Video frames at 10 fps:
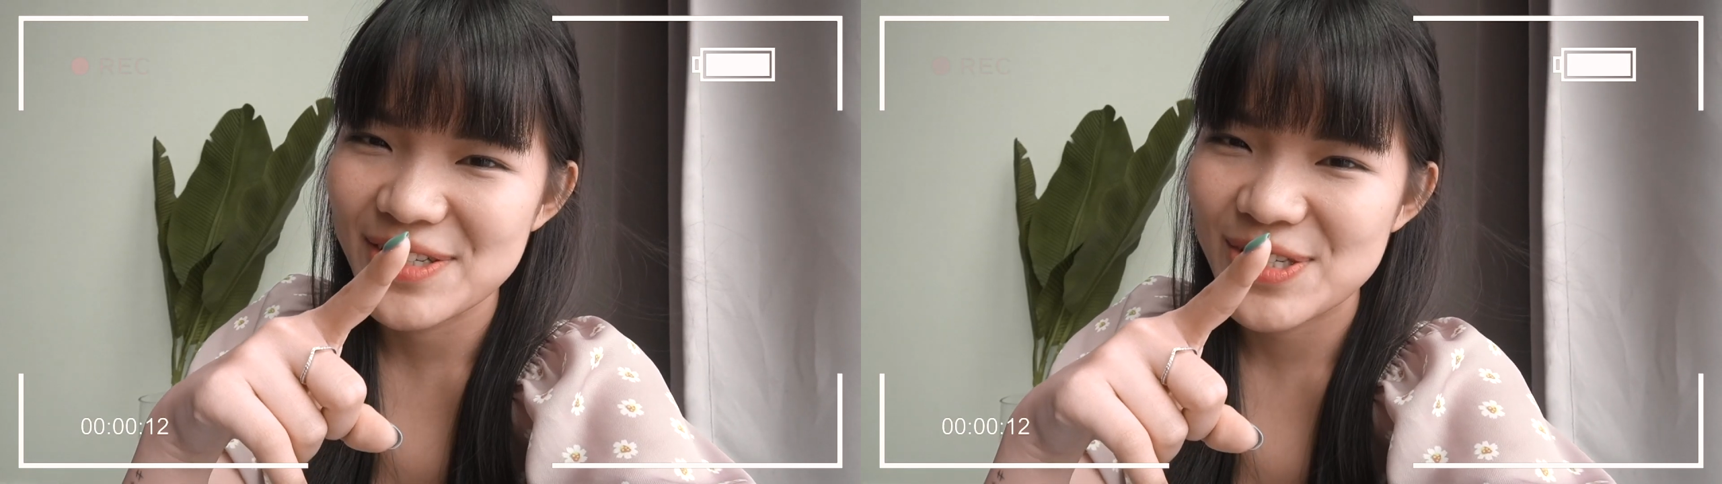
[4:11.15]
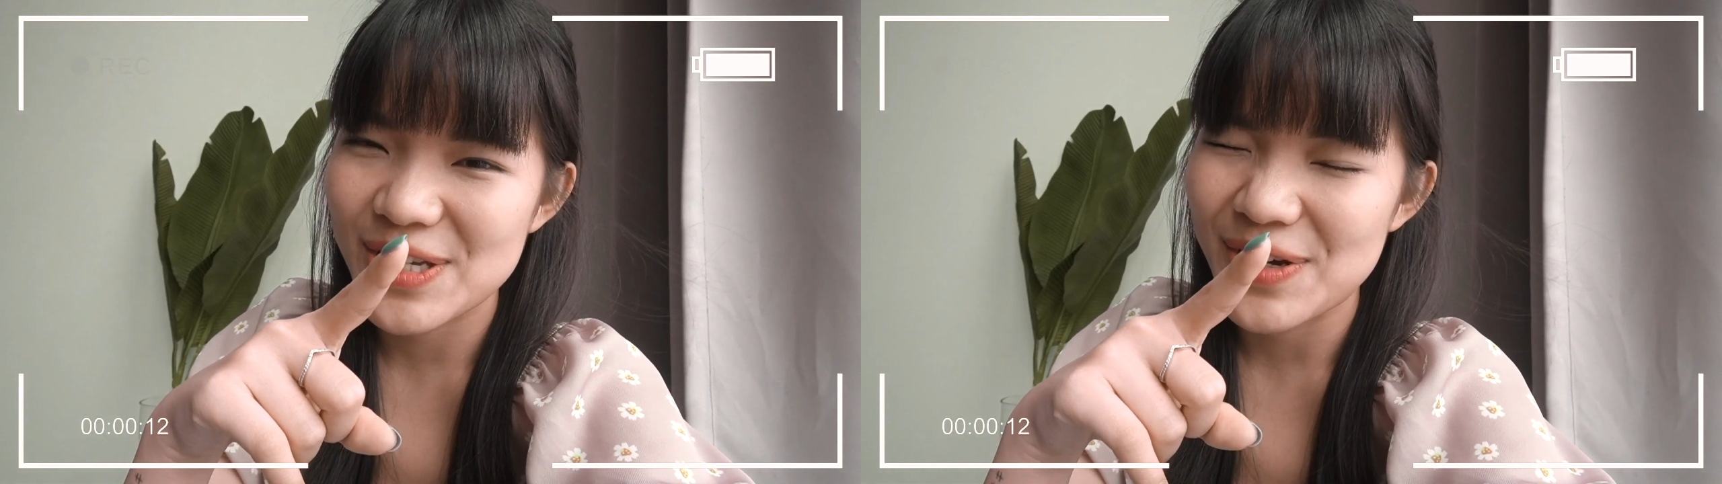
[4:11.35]

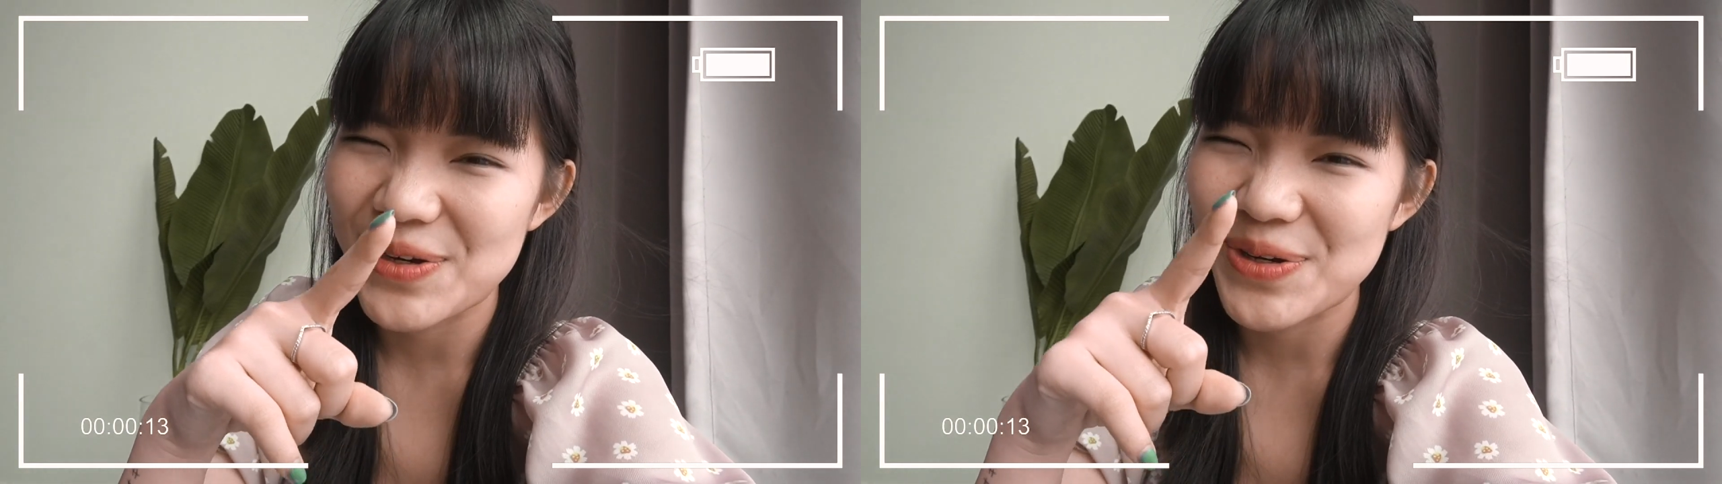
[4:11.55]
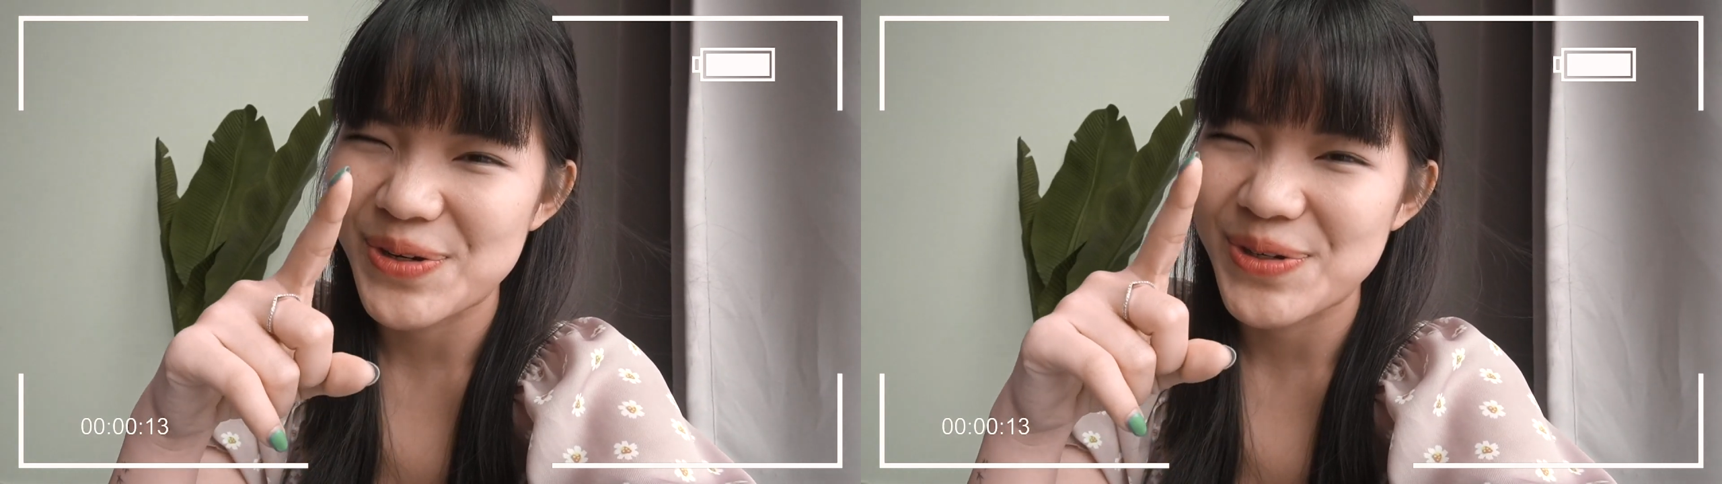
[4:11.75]

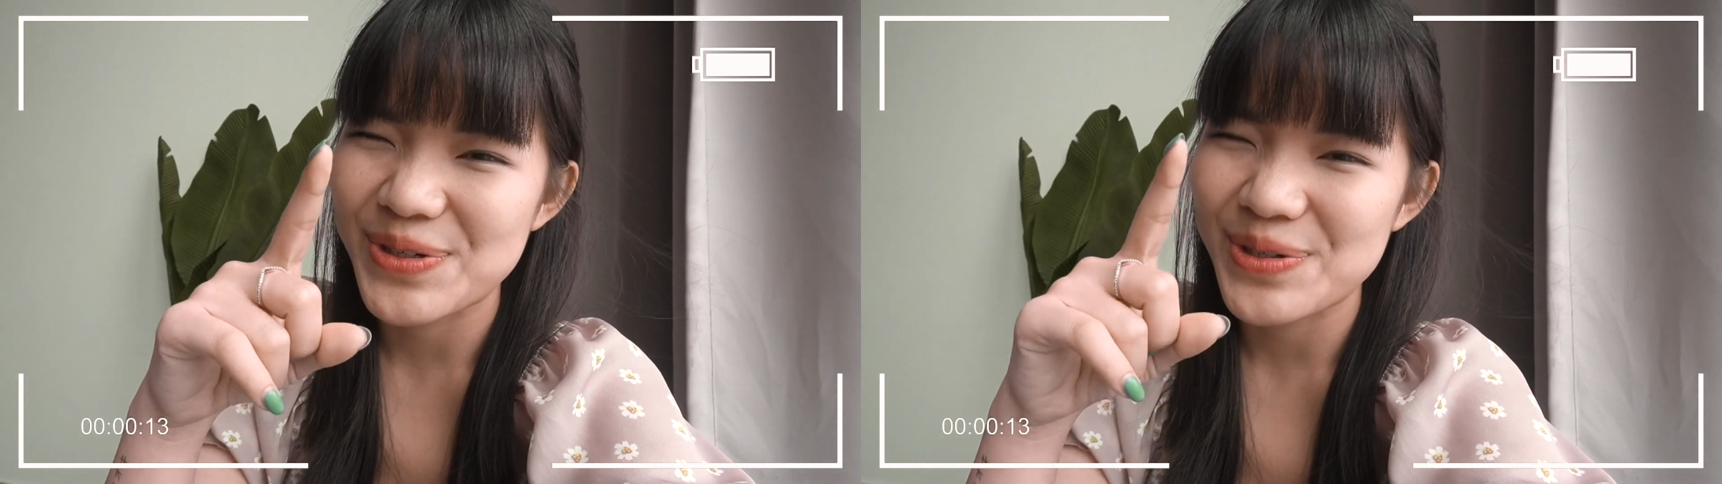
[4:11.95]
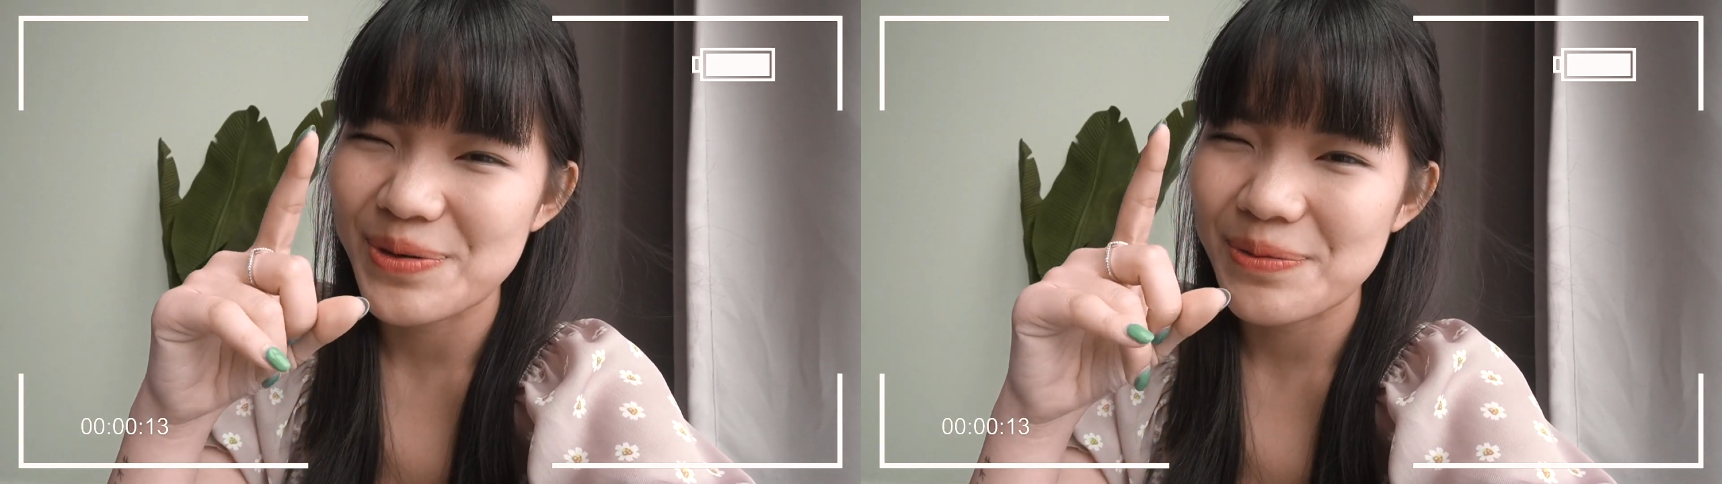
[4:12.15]

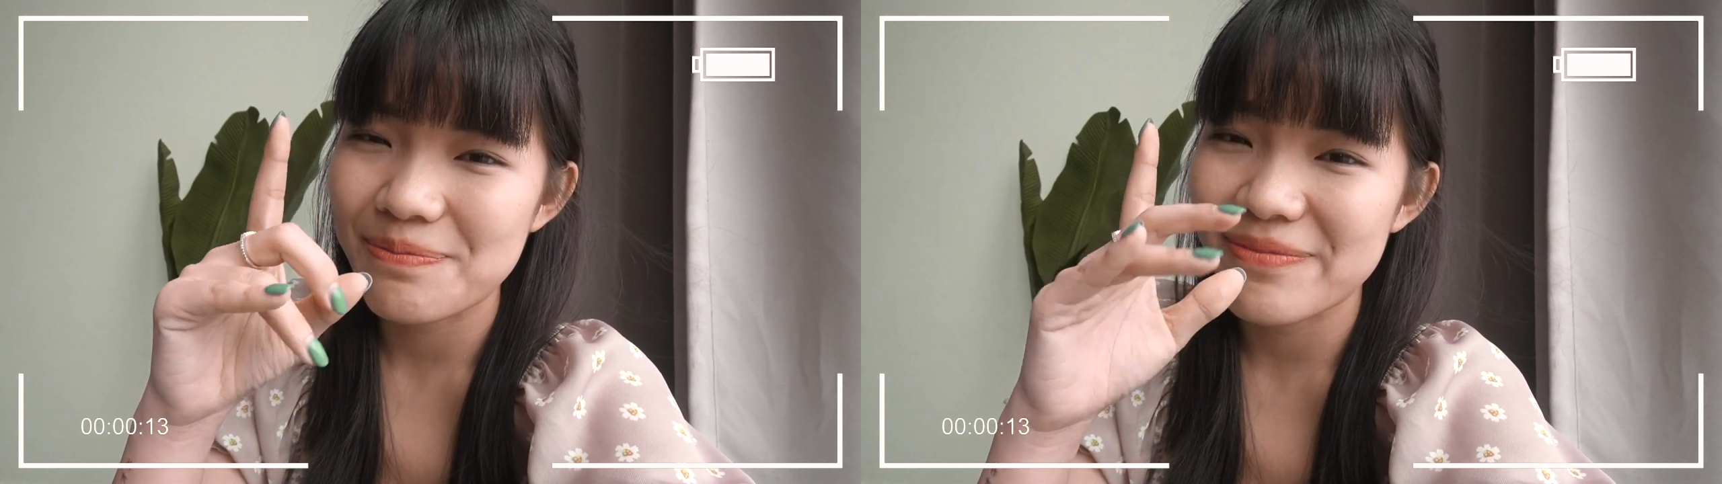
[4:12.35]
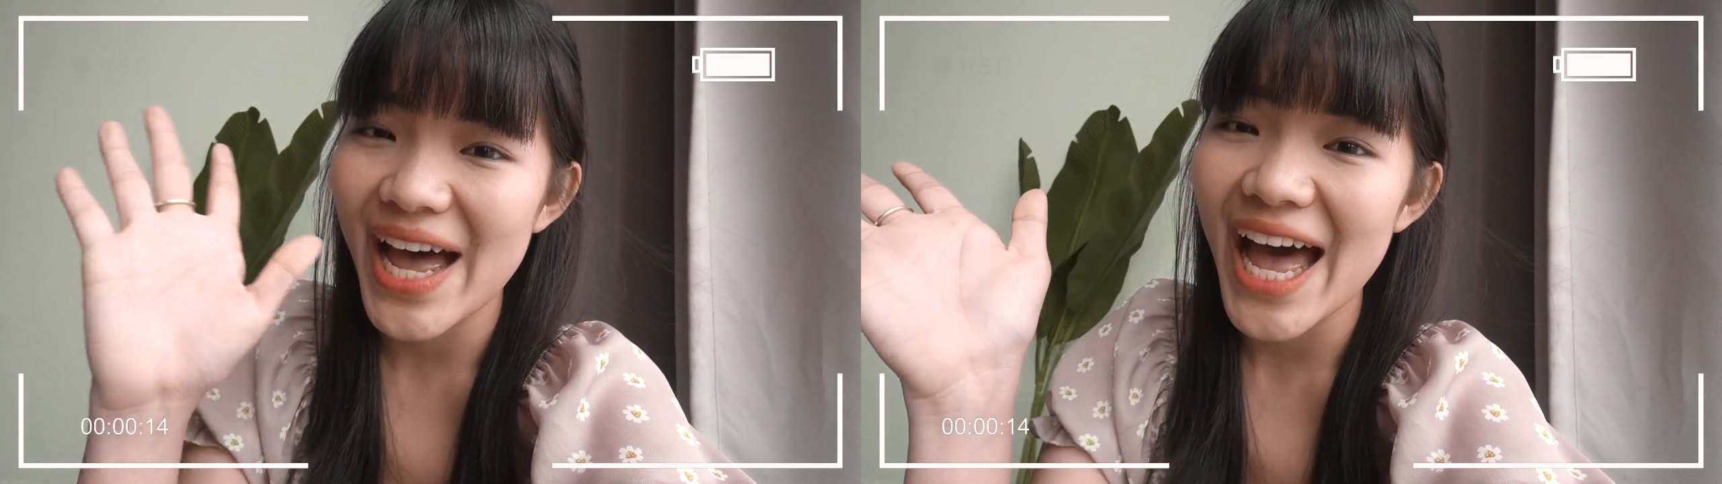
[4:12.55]
So
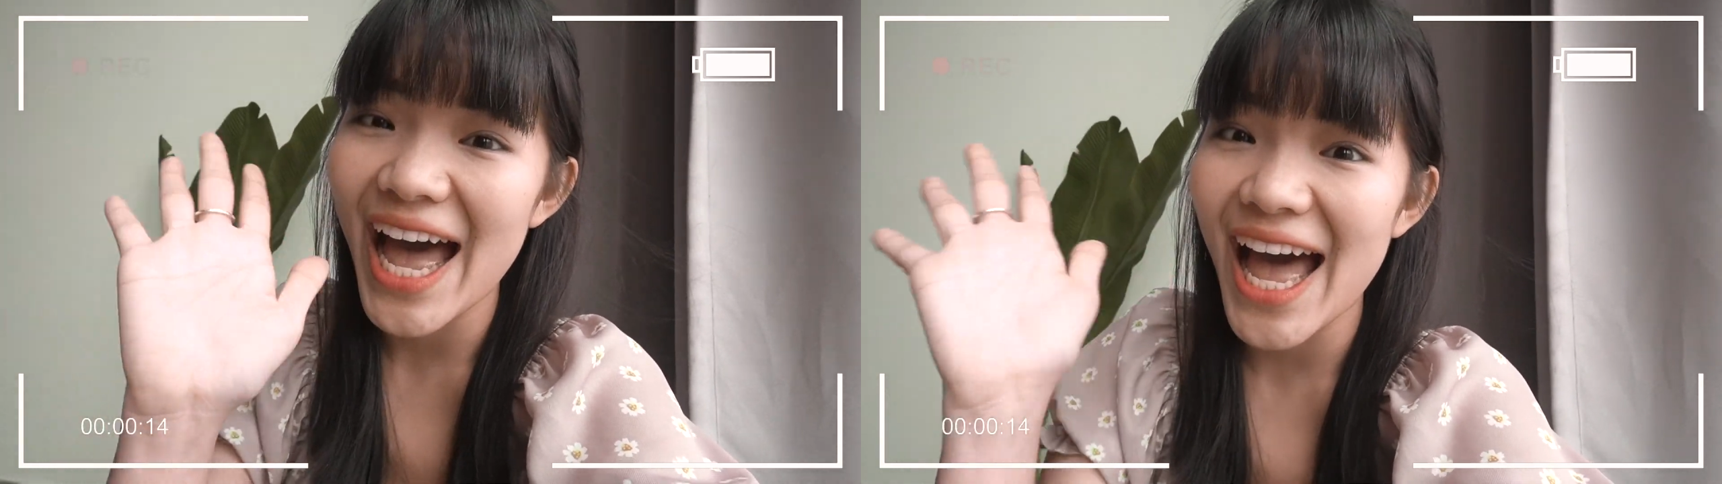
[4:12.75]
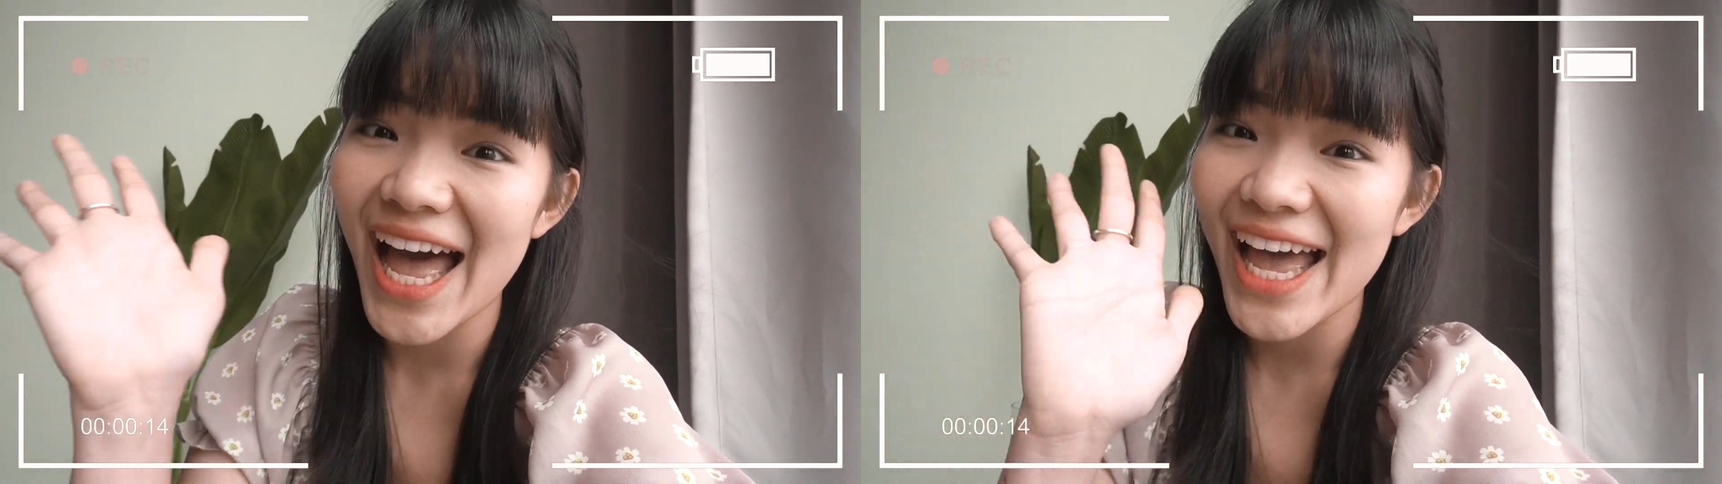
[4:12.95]

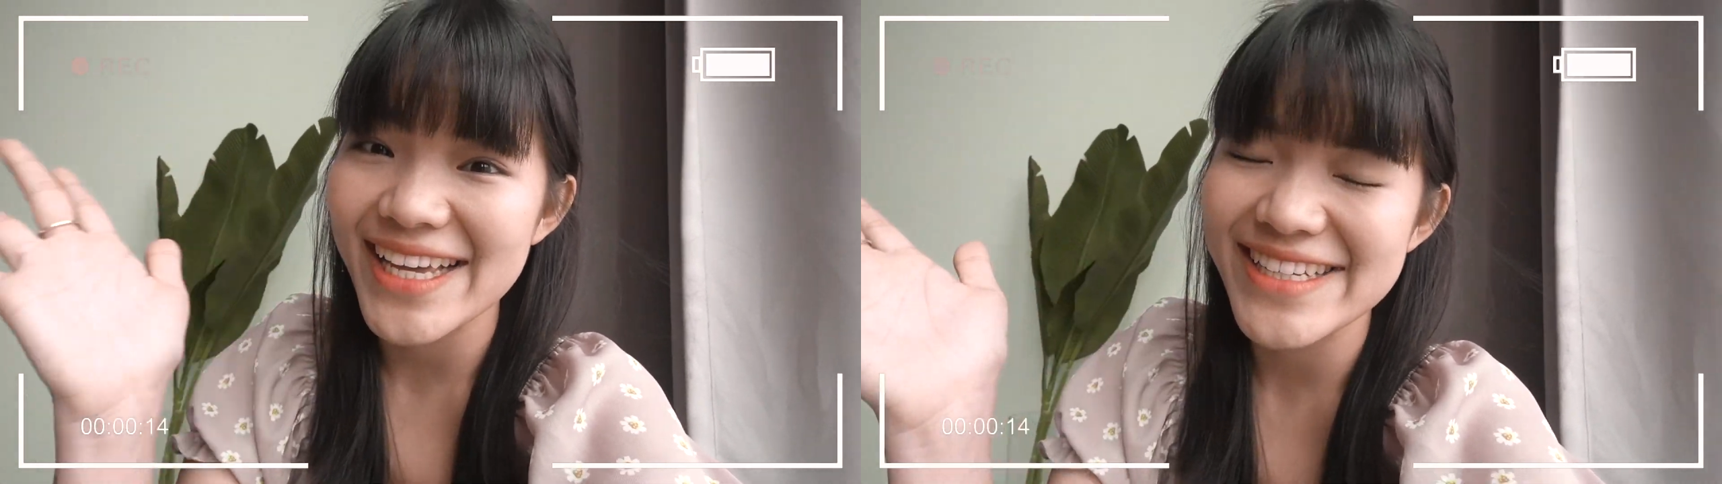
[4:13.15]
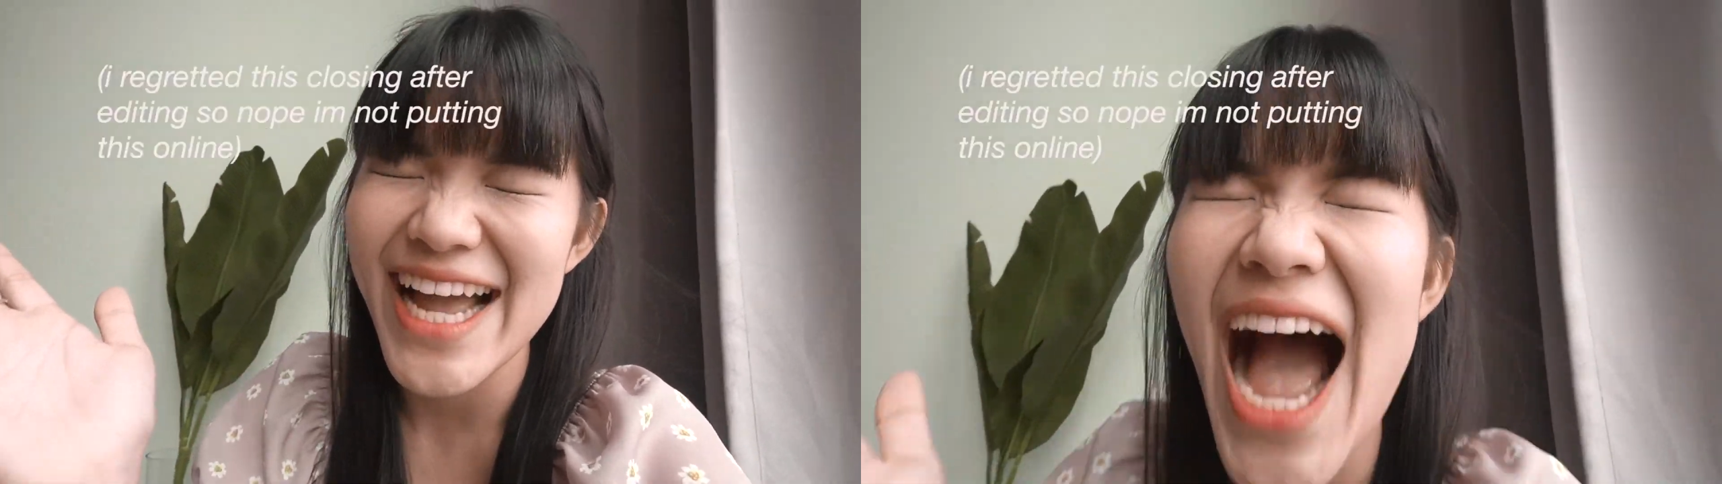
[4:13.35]
bye!